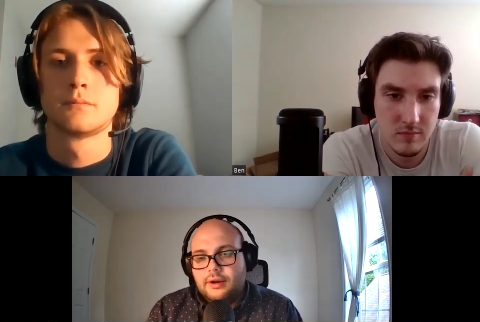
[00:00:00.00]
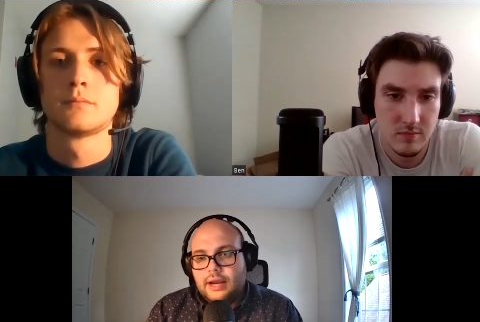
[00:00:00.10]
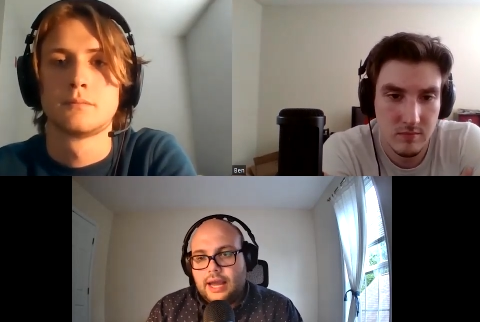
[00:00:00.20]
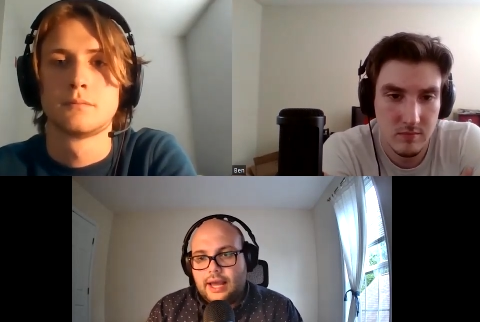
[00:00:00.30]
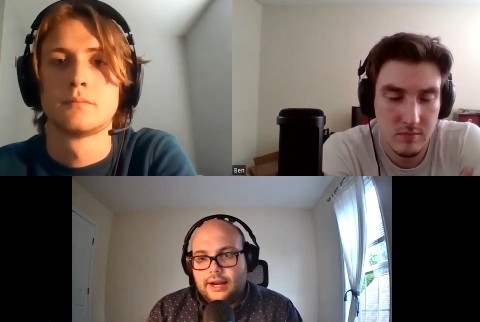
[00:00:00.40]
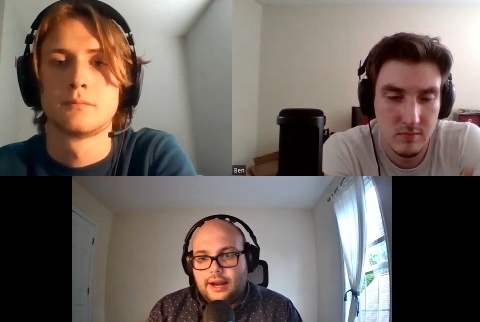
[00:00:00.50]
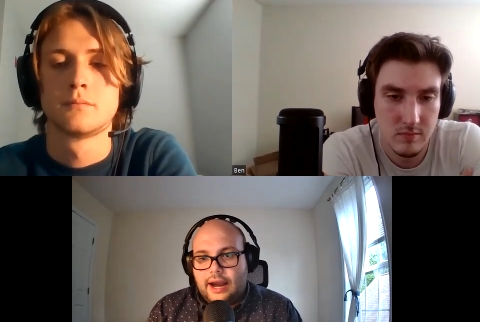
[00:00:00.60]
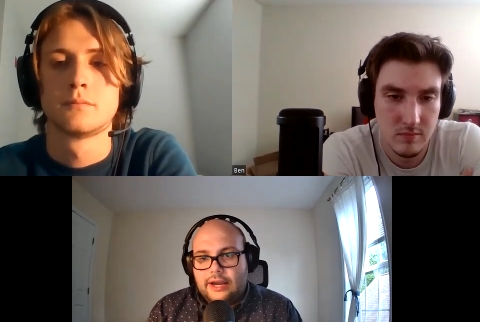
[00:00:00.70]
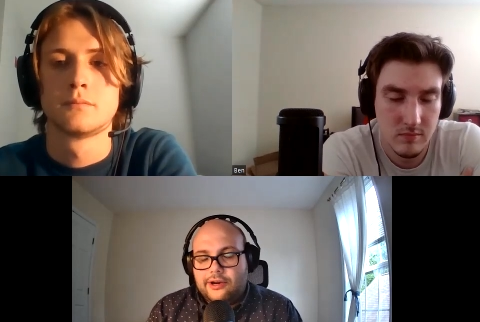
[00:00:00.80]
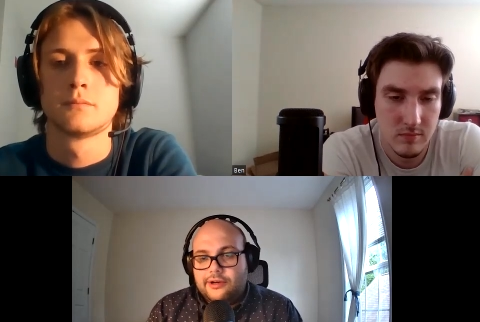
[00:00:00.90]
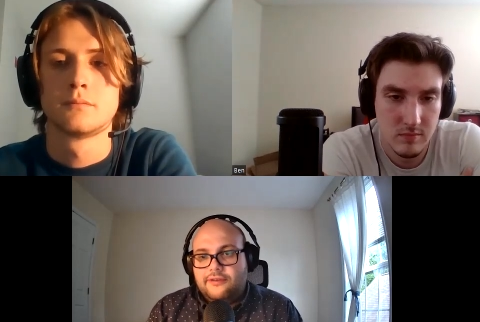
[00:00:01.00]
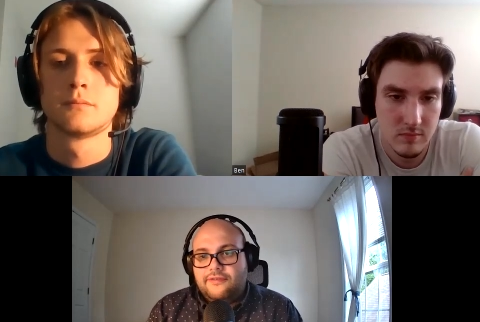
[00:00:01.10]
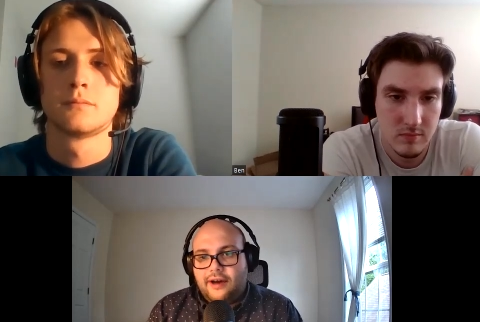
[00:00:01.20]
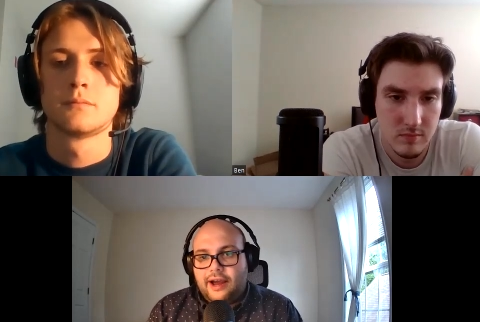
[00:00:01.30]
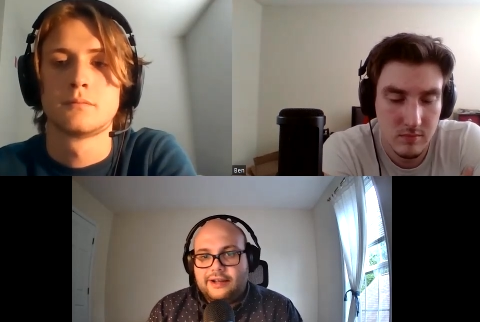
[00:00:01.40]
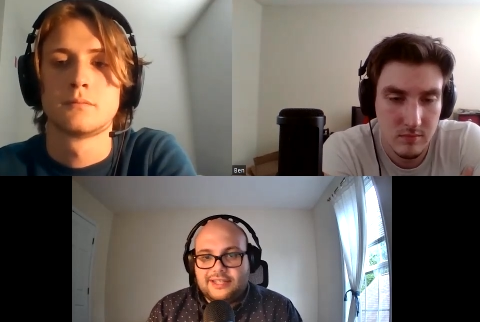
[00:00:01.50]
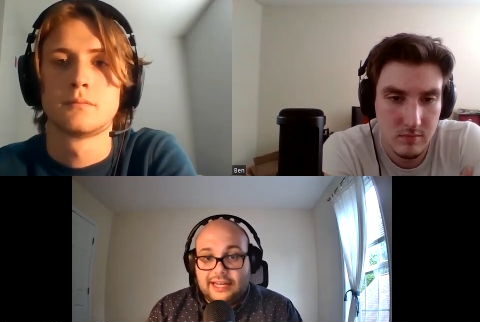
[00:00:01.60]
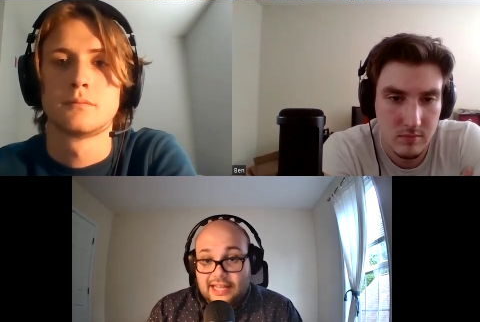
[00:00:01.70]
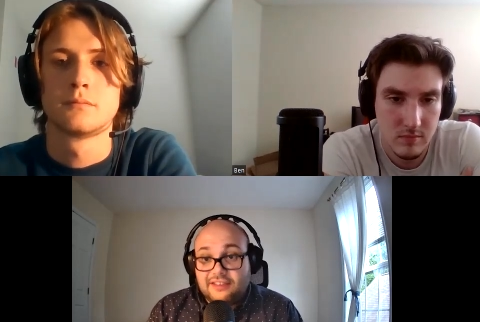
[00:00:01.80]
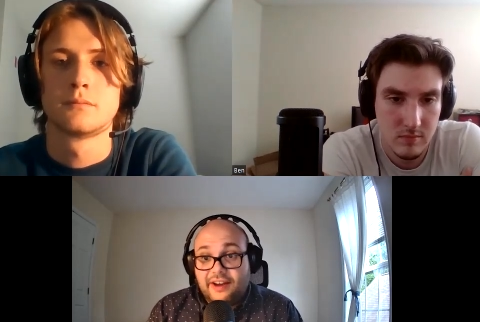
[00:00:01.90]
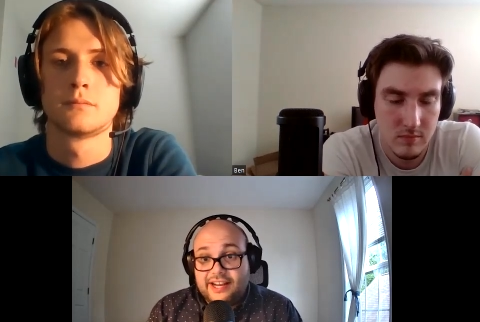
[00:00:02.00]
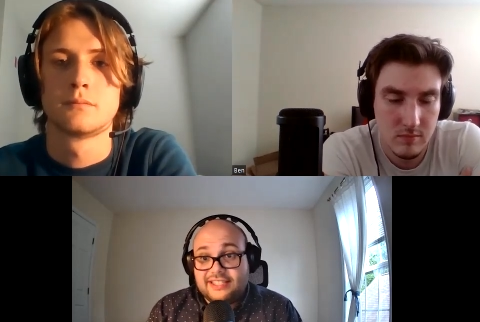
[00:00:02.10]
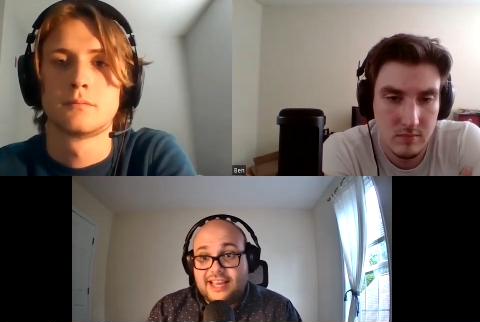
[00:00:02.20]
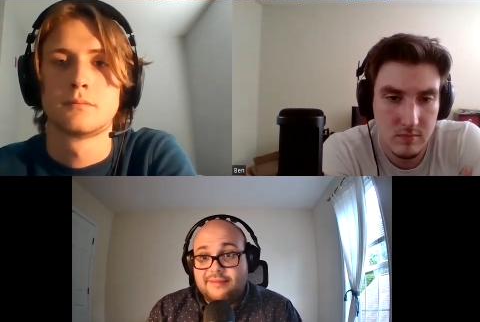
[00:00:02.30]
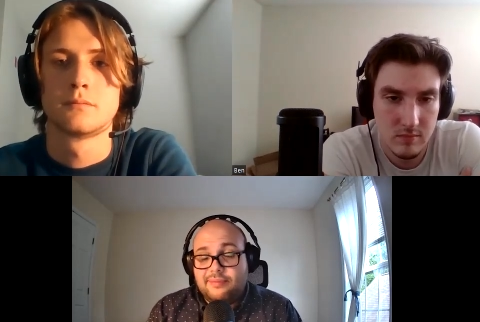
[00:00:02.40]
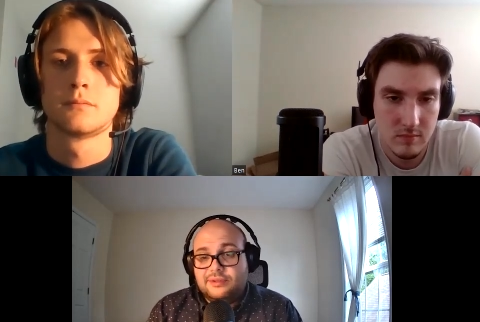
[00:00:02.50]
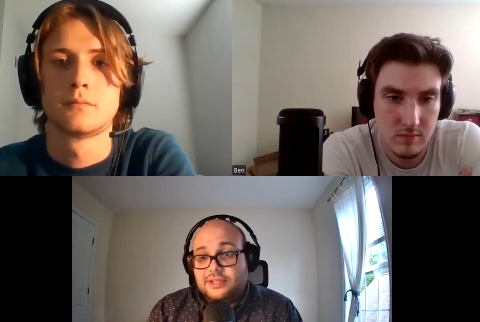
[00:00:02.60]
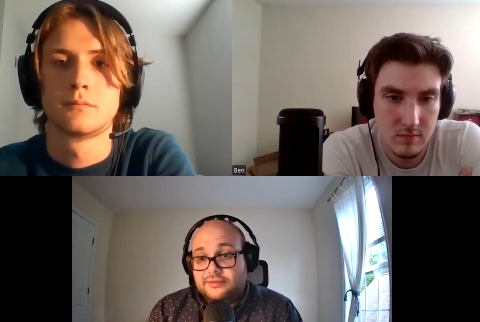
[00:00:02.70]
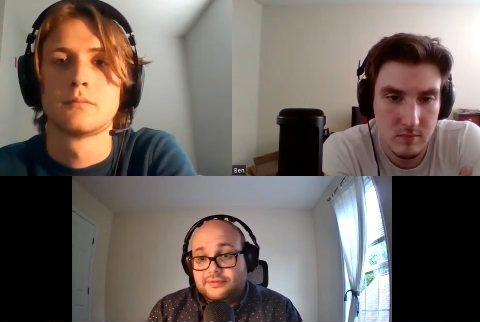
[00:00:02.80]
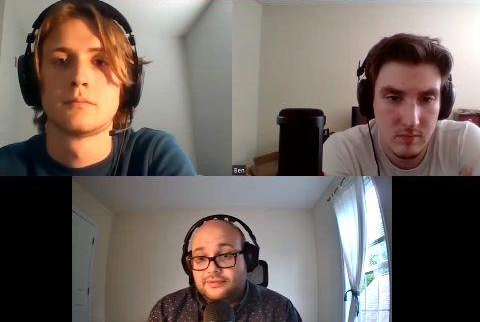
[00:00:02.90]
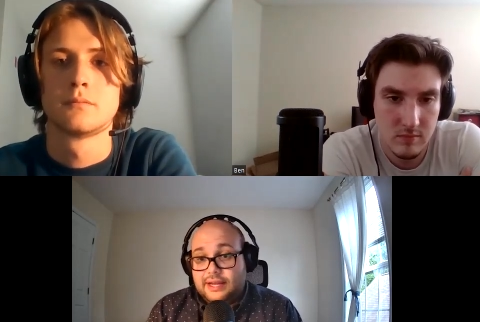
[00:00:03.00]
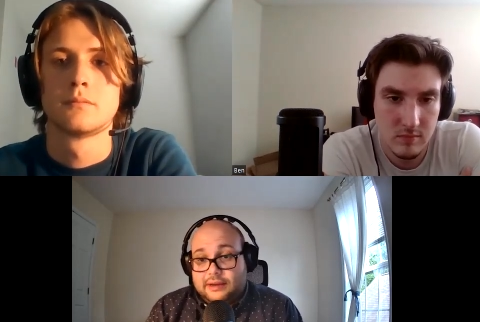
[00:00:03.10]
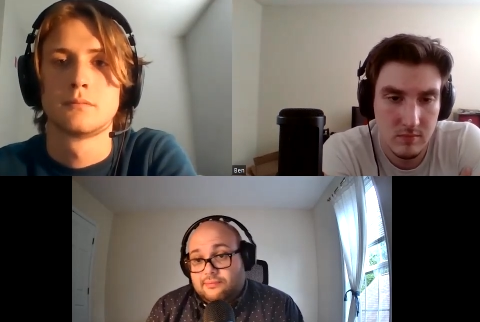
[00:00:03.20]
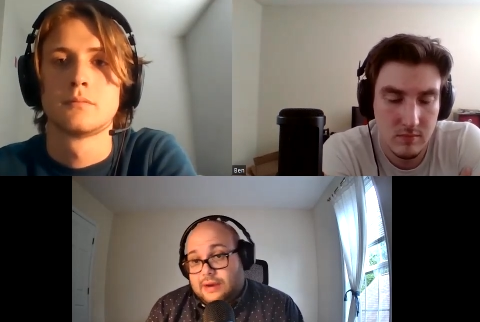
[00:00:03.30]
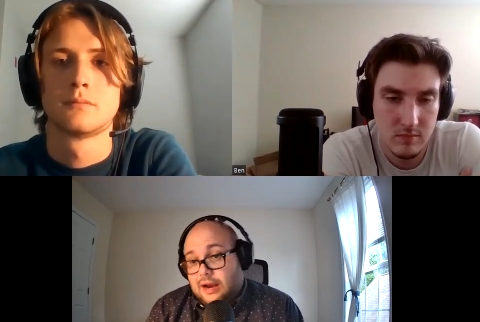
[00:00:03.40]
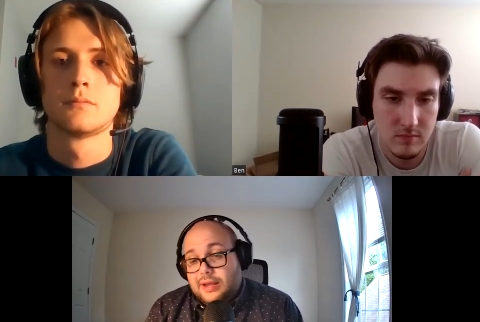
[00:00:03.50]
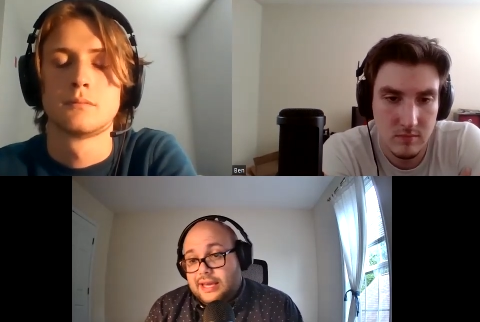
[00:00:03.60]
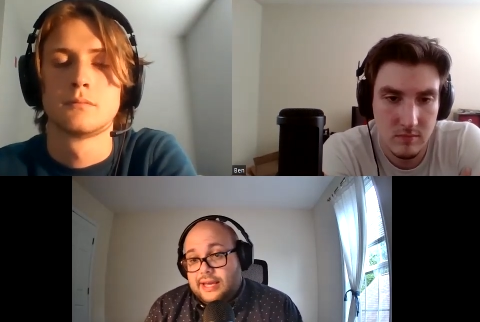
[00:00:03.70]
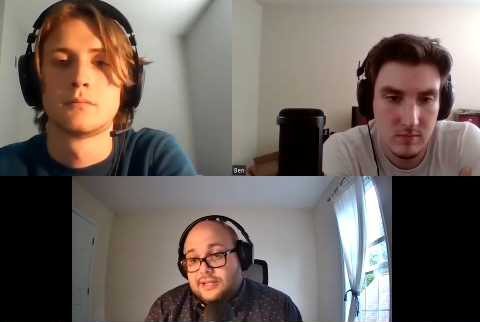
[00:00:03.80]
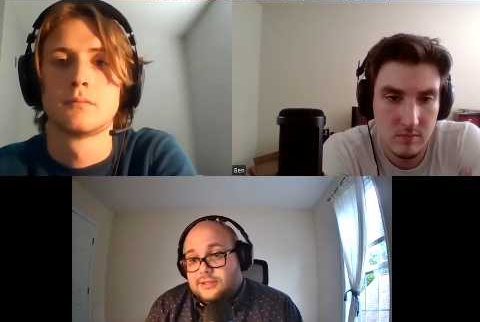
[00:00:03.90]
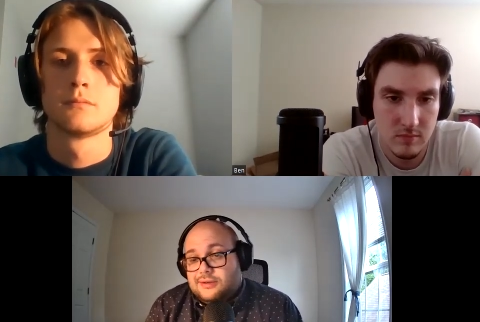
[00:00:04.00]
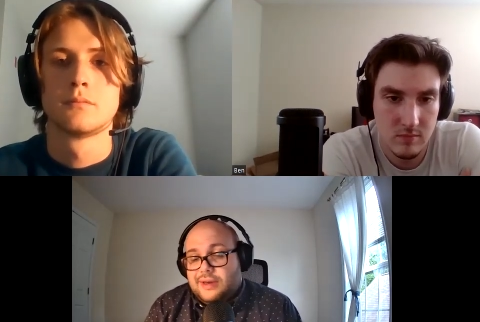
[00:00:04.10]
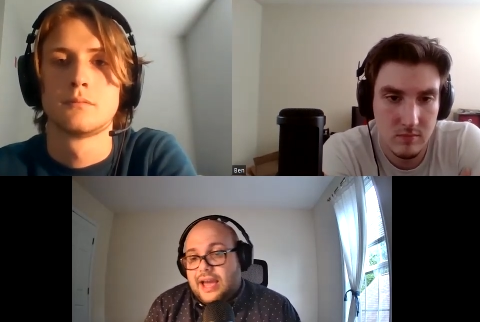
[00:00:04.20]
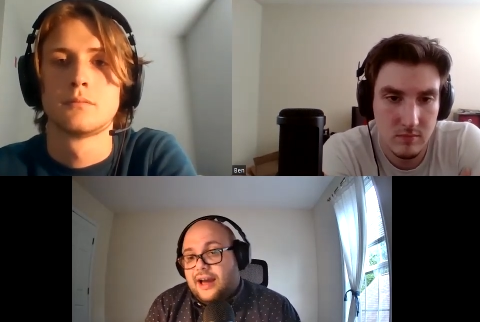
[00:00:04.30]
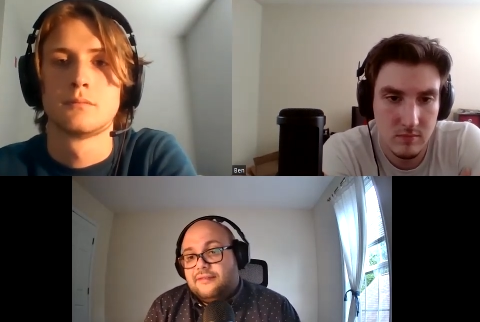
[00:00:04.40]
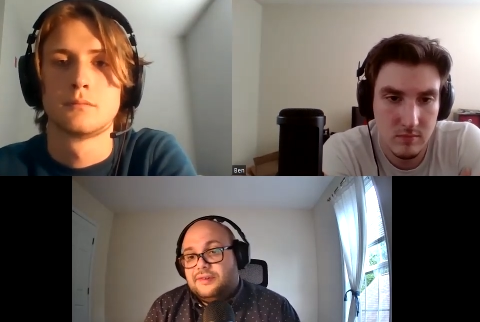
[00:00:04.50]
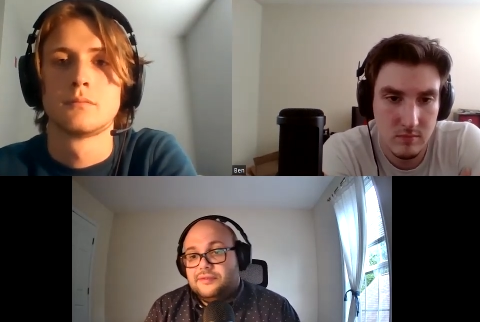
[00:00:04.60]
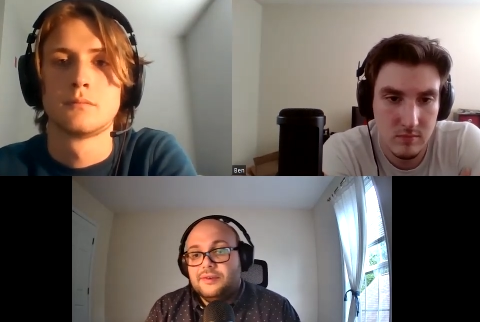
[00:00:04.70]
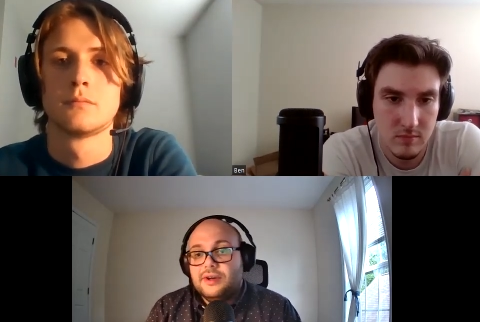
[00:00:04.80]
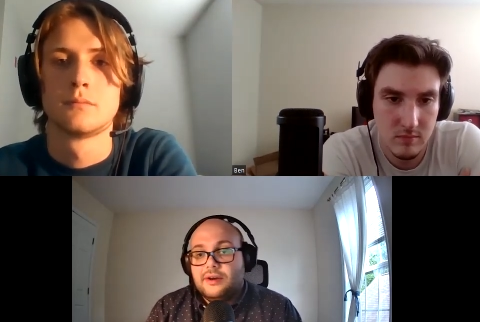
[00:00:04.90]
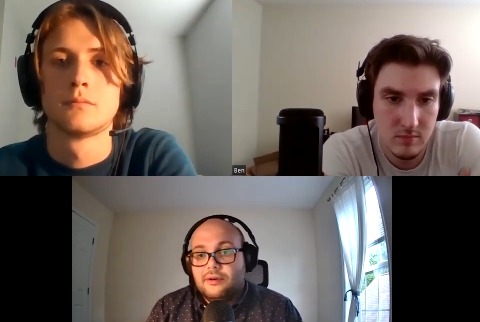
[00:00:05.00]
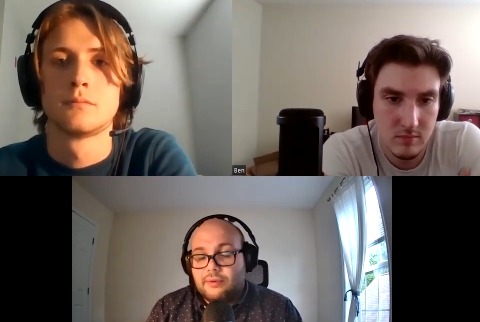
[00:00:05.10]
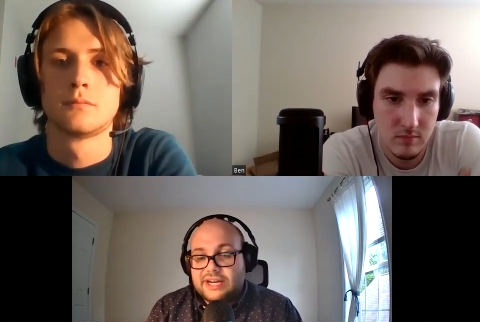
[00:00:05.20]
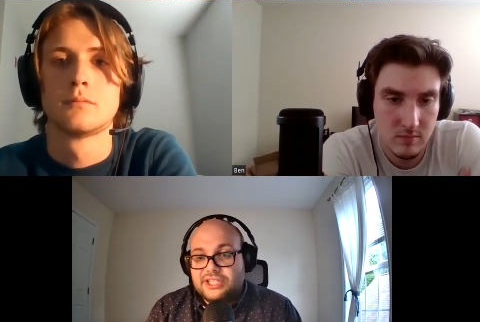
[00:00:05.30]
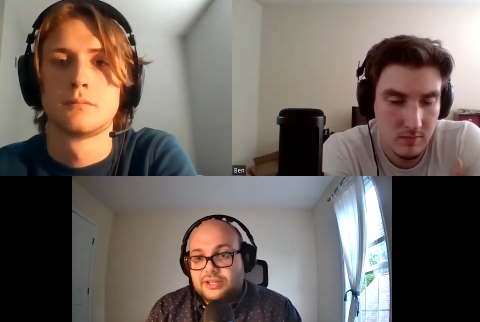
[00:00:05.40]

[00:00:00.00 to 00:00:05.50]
Speaker 1: And I couldn't find, I was like, let's find examples of like how many cases do we have of rich